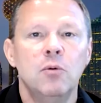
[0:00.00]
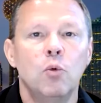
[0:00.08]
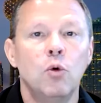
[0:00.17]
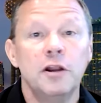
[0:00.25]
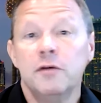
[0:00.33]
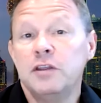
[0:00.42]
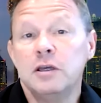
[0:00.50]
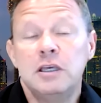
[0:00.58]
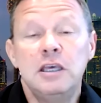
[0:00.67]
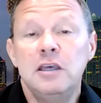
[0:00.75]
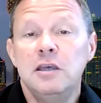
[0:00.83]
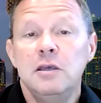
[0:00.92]
One of the
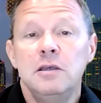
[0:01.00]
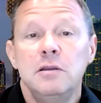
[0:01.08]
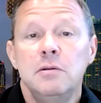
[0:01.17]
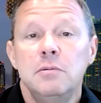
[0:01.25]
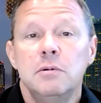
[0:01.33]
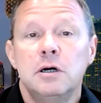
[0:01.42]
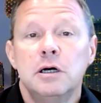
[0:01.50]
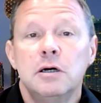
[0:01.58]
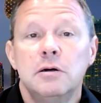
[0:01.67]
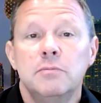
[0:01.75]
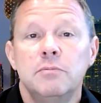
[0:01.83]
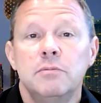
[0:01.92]
key
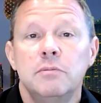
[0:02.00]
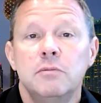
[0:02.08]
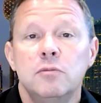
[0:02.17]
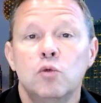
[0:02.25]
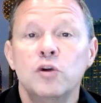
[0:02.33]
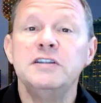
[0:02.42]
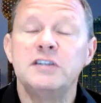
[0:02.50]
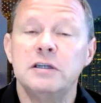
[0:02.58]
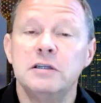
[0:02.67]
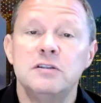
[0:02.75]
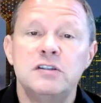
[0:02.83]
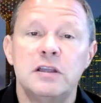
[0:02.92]

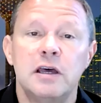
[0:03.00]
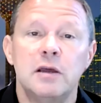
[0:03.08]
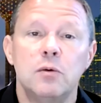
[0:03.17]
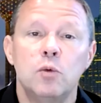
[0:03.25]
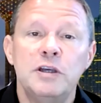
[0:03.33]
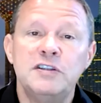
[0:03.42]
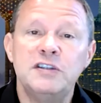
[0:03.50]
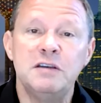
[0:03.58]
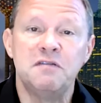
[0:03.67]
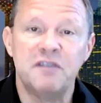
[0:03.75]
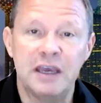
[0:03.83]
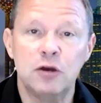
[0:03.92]
reasons that we see
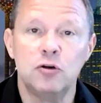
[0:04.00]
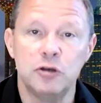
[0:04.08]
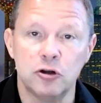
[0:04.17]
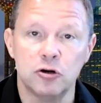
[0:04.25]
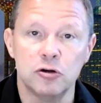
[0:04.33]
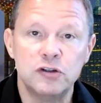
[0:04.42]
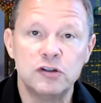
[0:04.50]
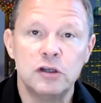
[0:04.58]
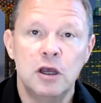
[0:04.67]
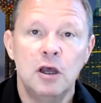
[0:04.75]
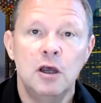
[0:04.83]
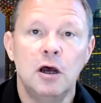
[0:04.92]
failures,